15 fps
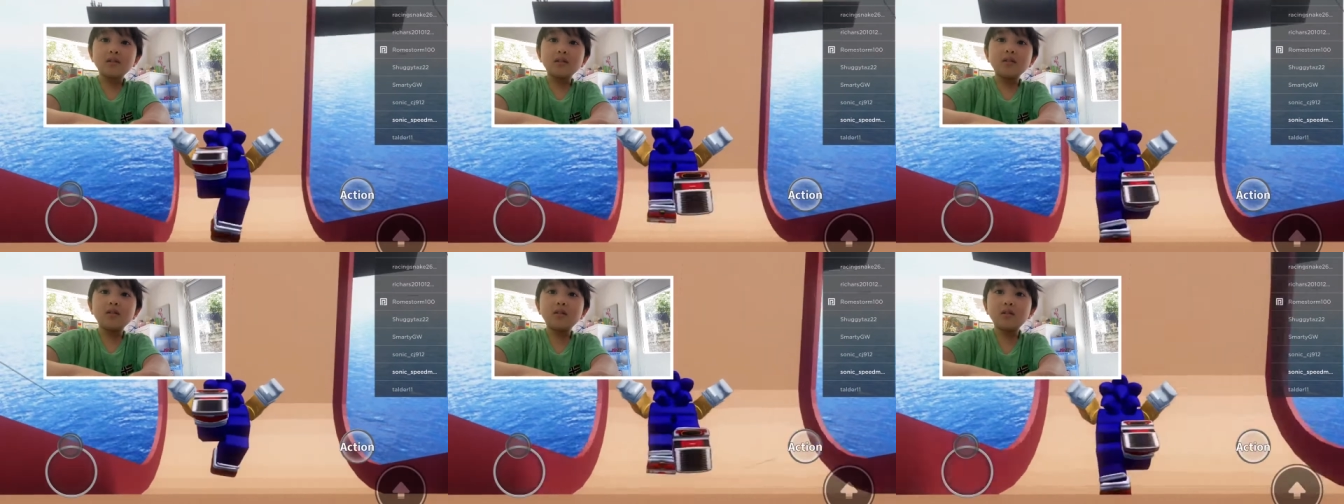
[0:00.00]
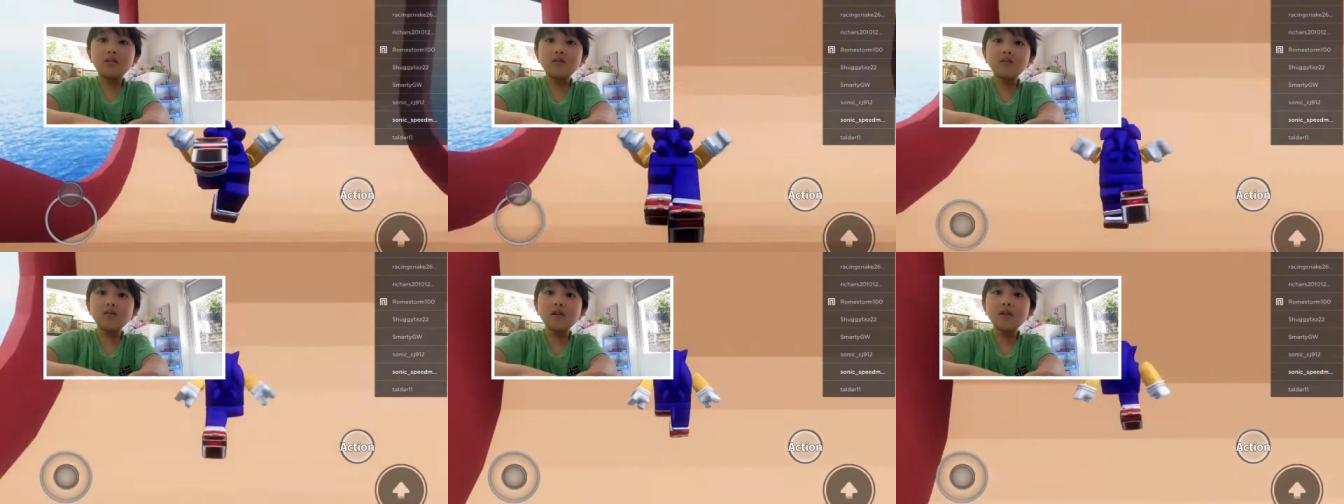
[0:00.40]
Uh,
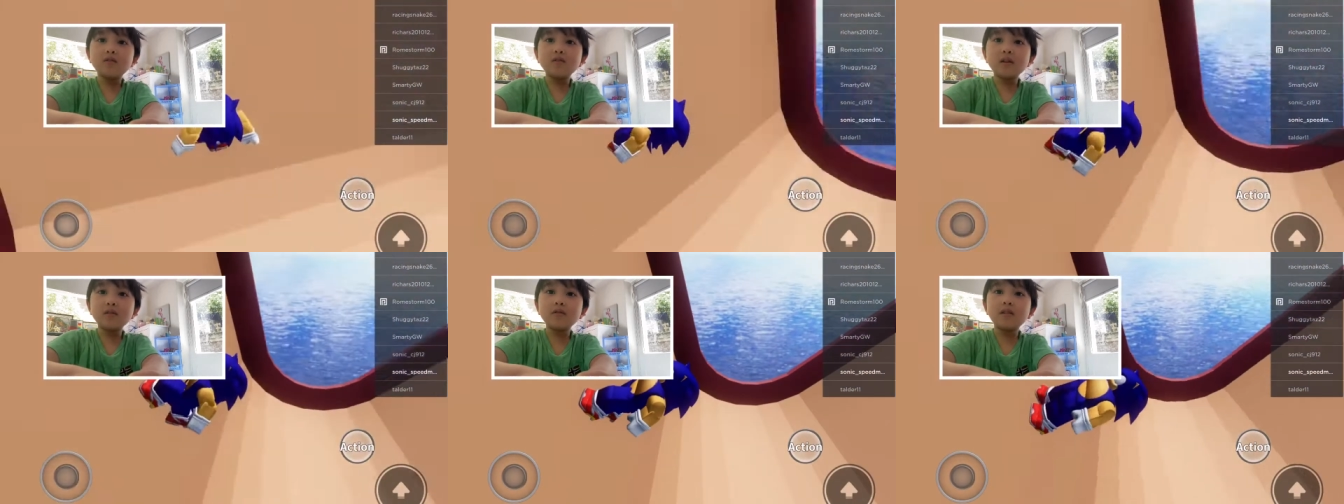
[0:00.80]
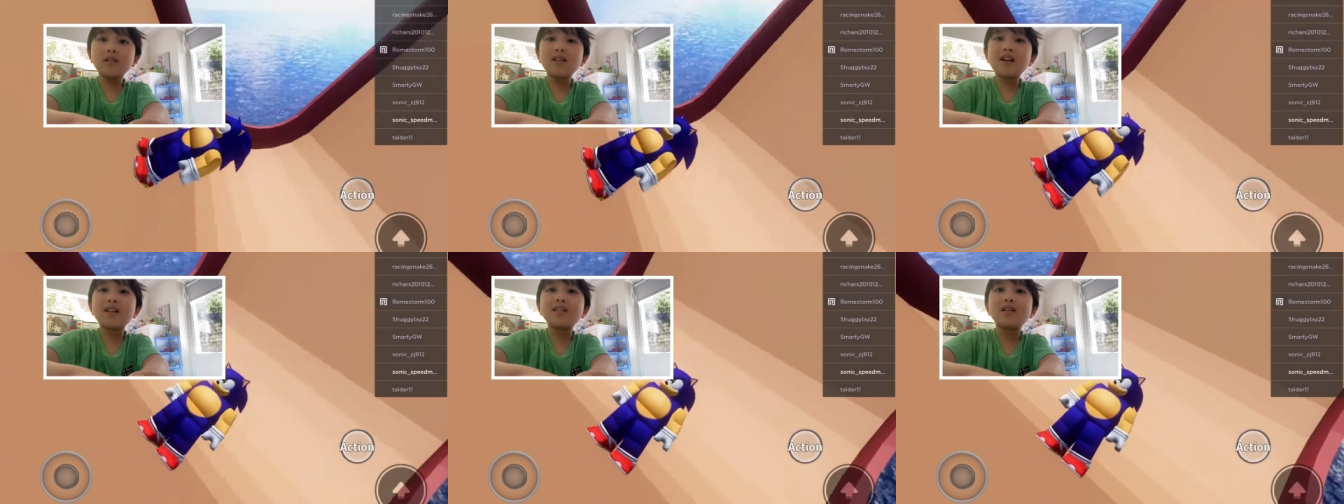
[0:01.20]
run, run, run,
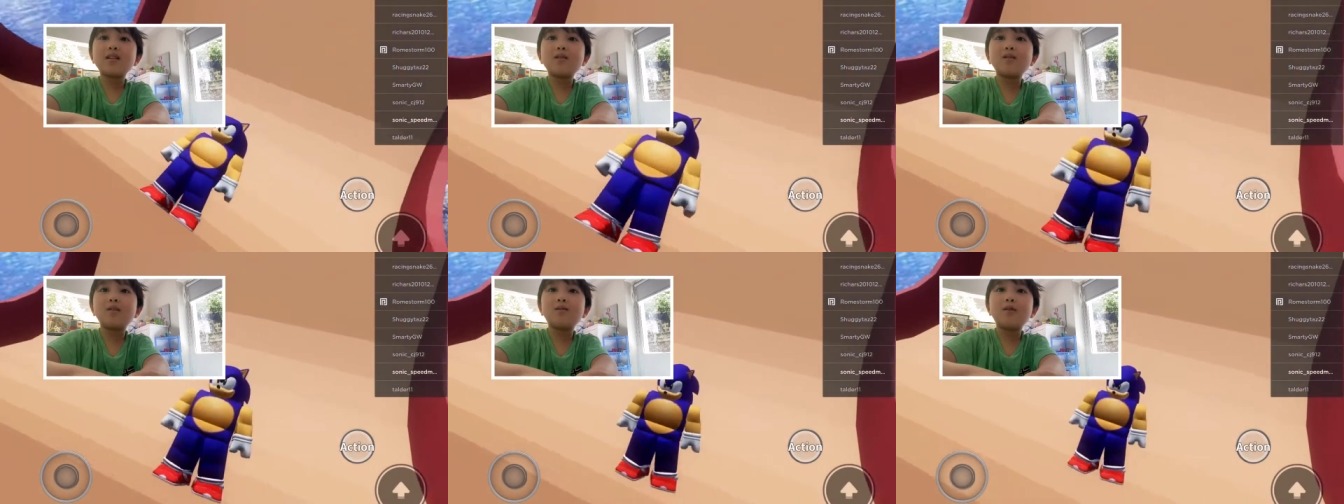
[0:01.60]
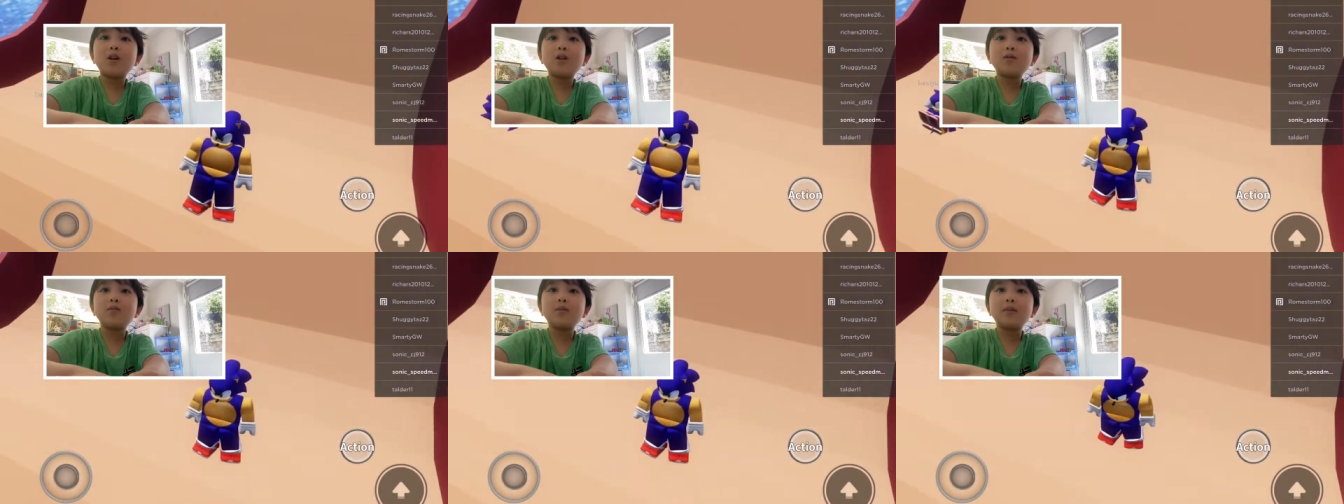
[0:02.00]
that's how he runs,
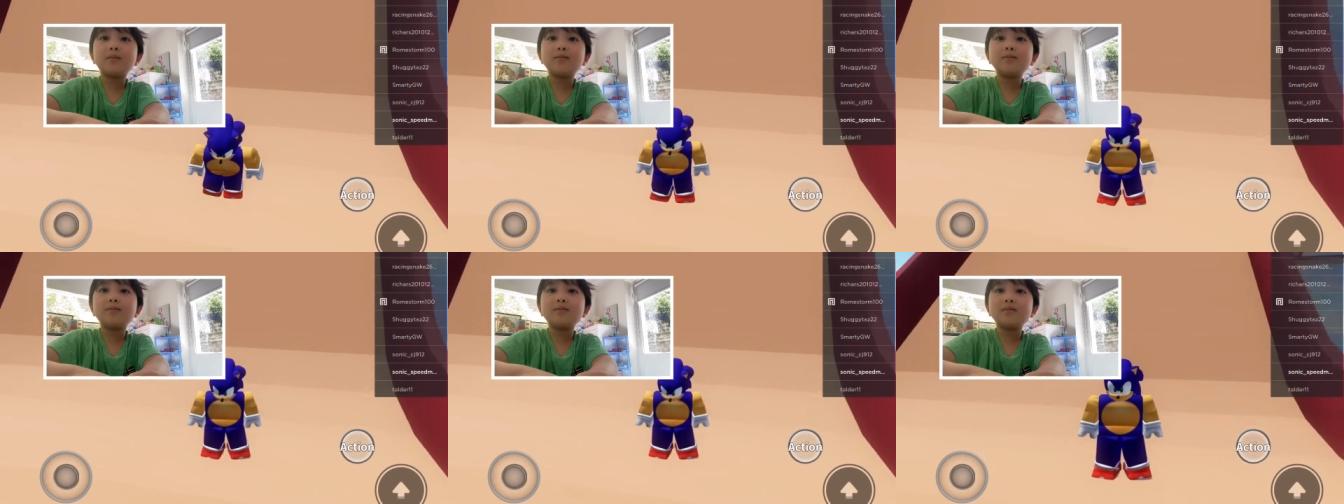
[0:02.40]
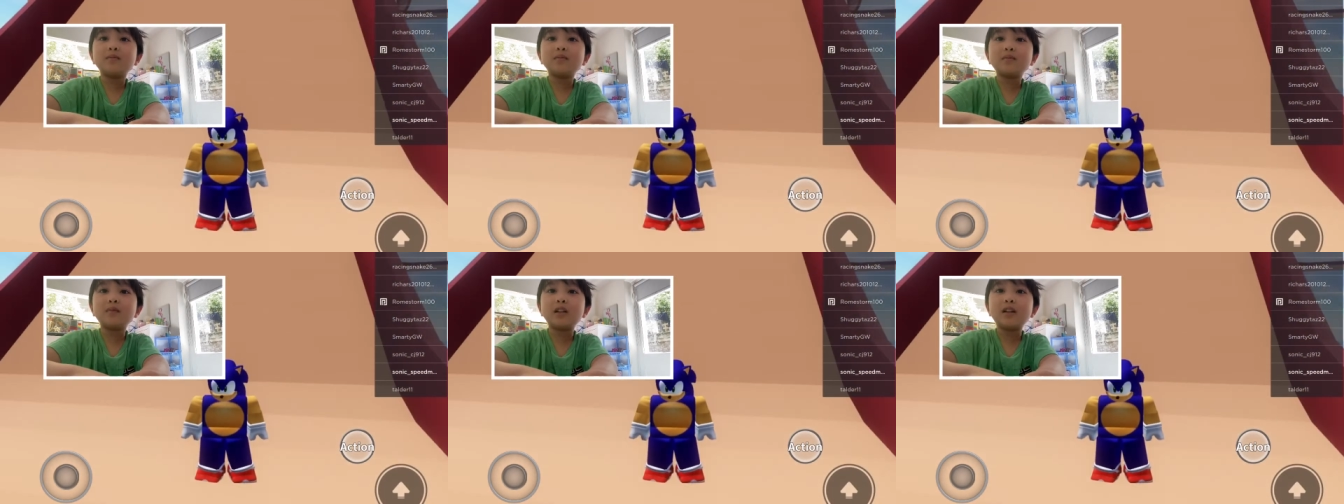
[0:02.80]
but
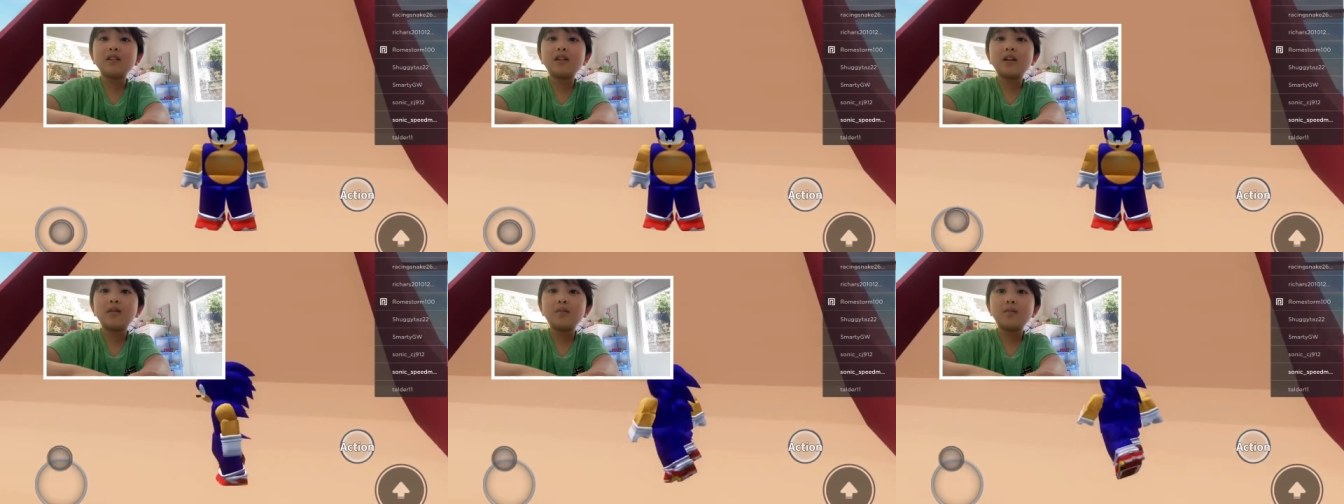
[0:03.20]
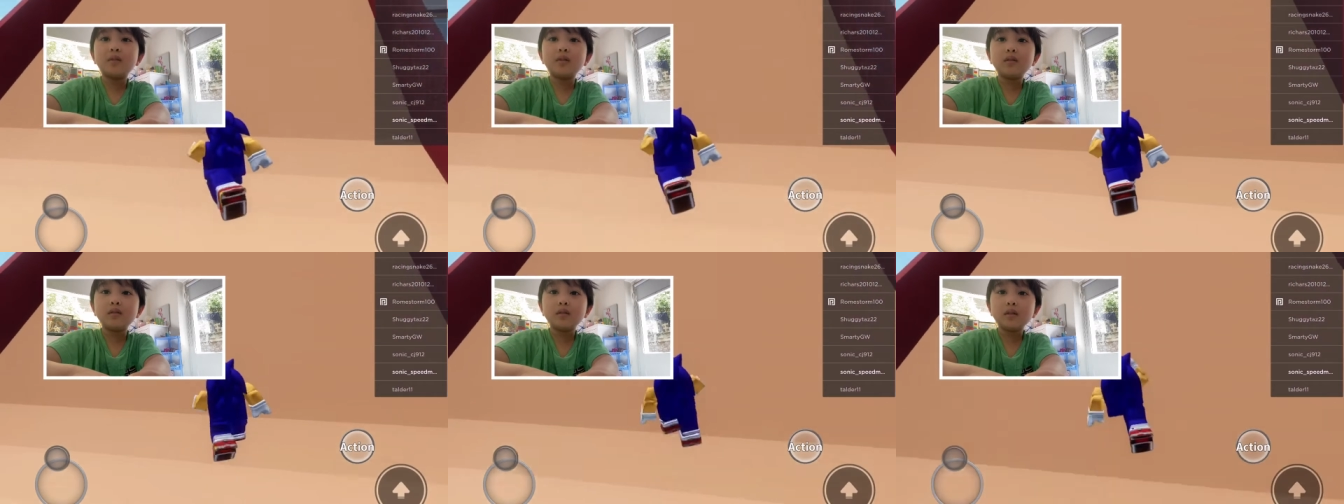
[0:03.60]
like that, but
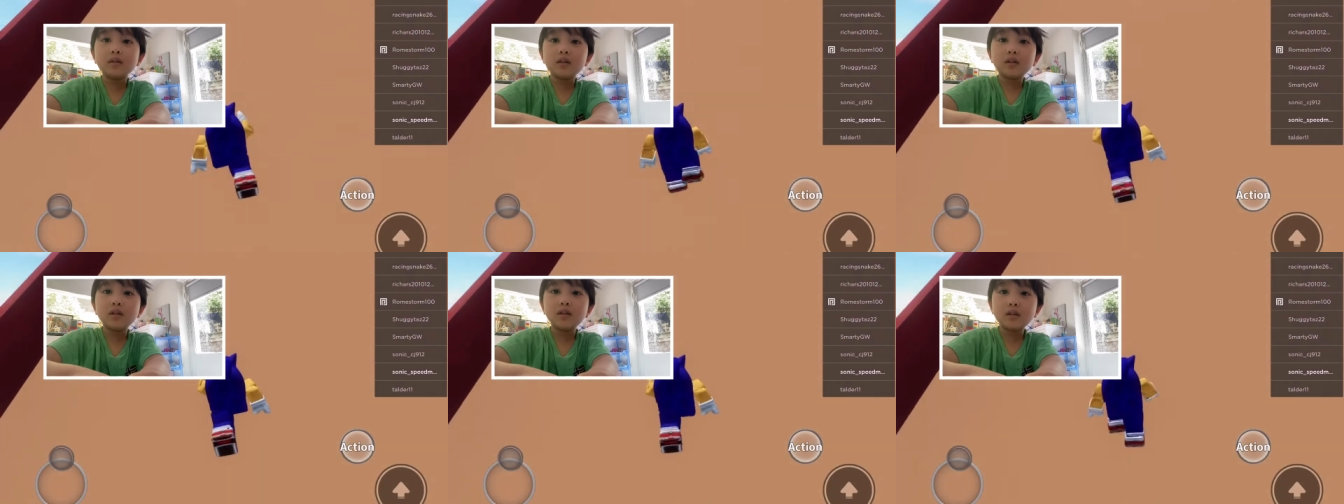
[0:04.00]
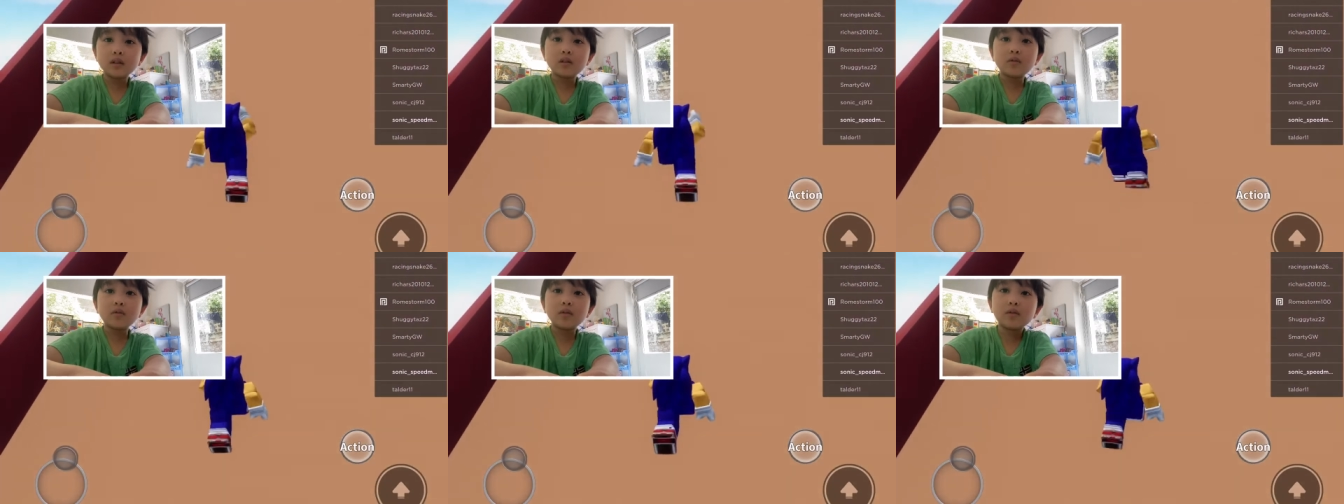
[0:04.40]
in this
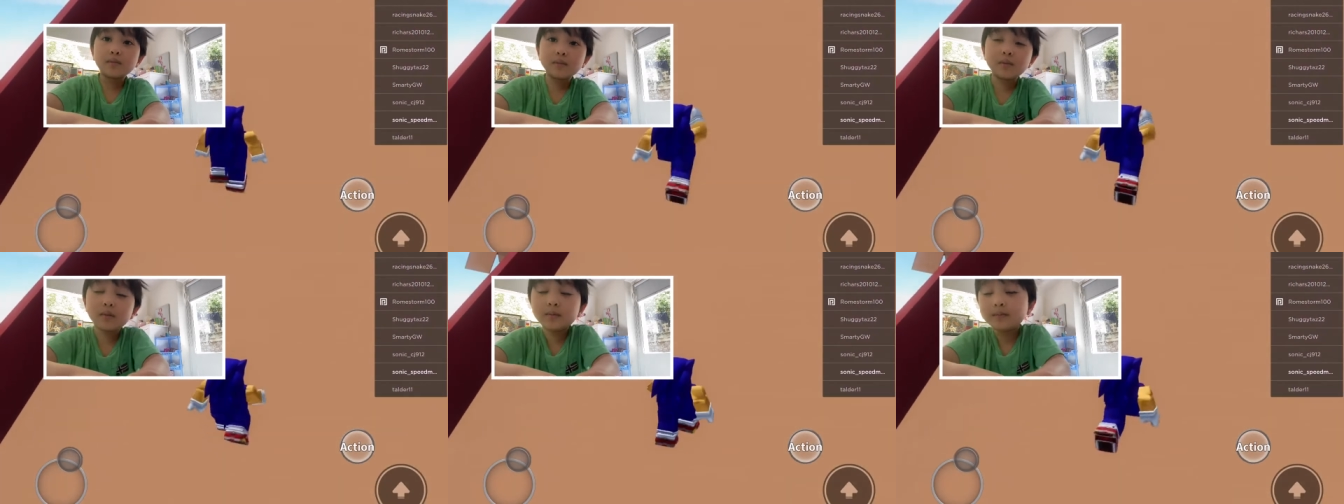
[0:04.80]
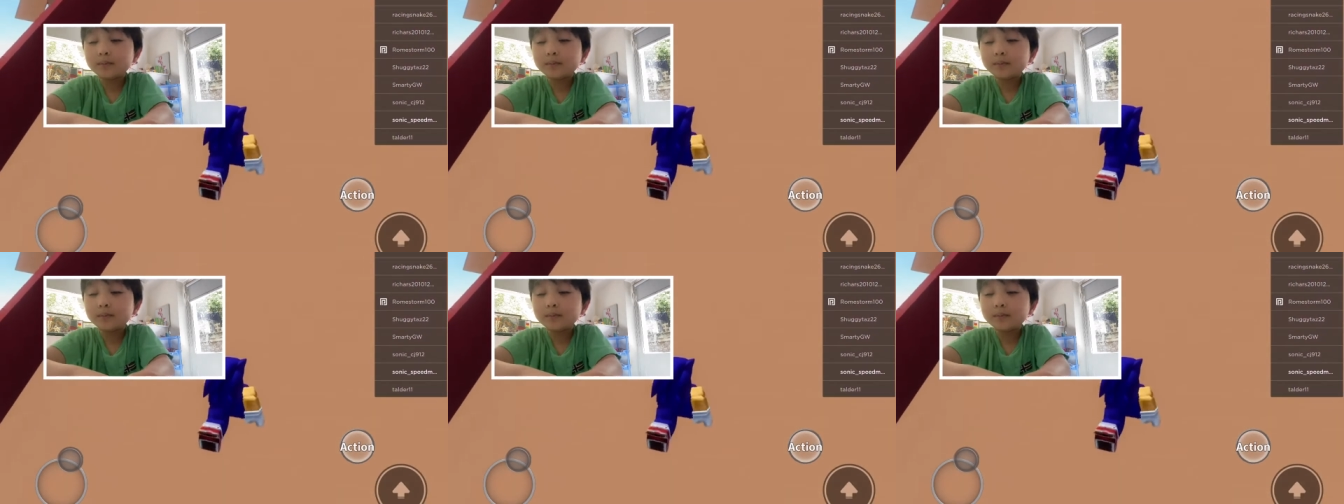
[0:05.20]
one, but